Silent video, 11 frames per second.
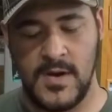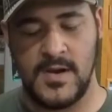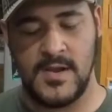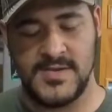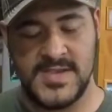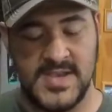going to
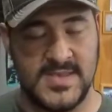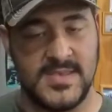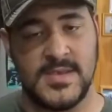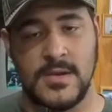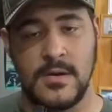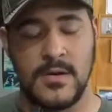go test
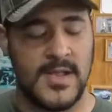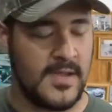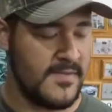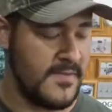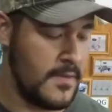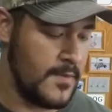this girl
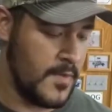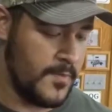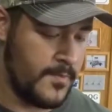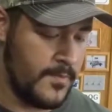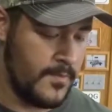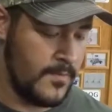out too.
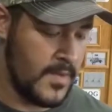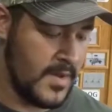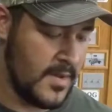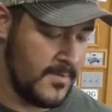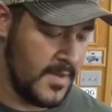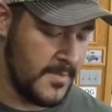
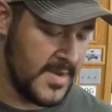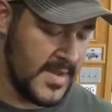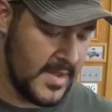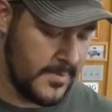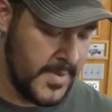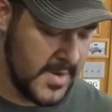Me and my
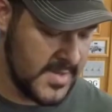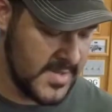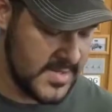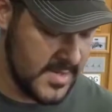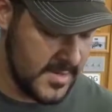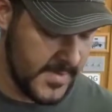dad picked
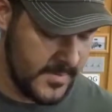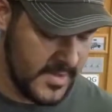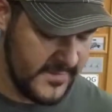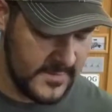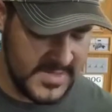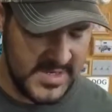this up, I
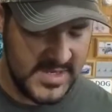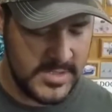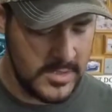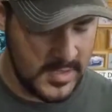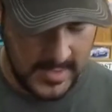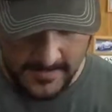believe it was yesterday.